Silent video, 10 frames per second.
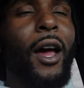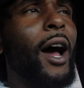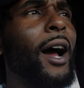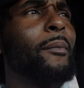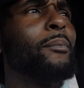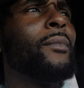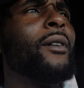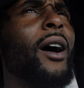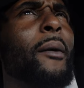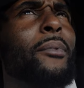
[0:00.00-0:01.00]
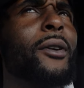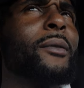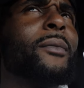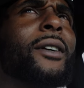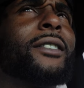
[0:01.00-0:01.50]
I pretty
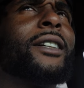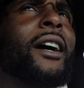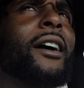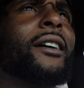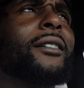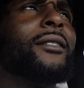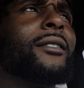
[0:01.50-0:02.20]
much got